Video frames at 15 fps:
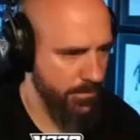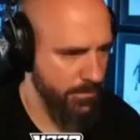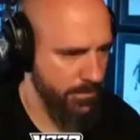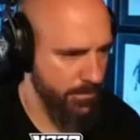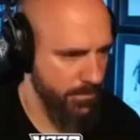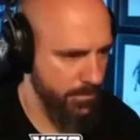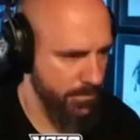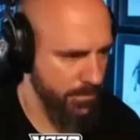
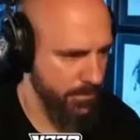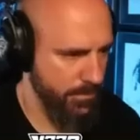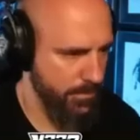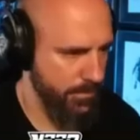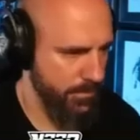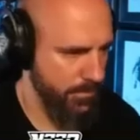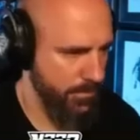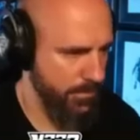
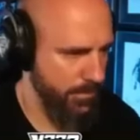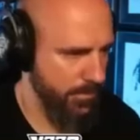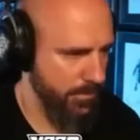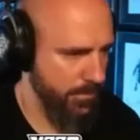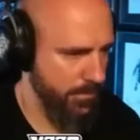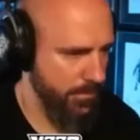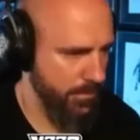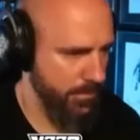
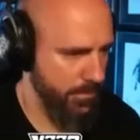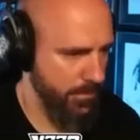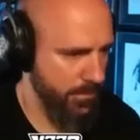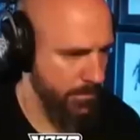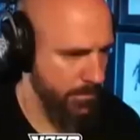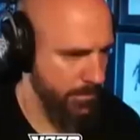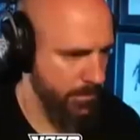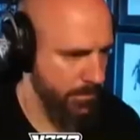
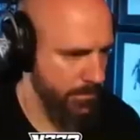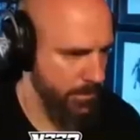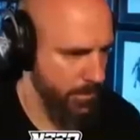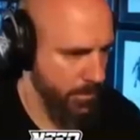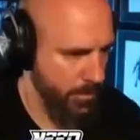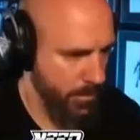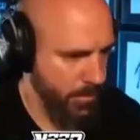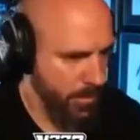
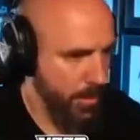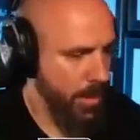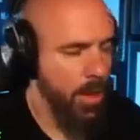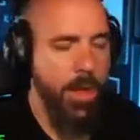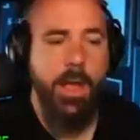[no speech]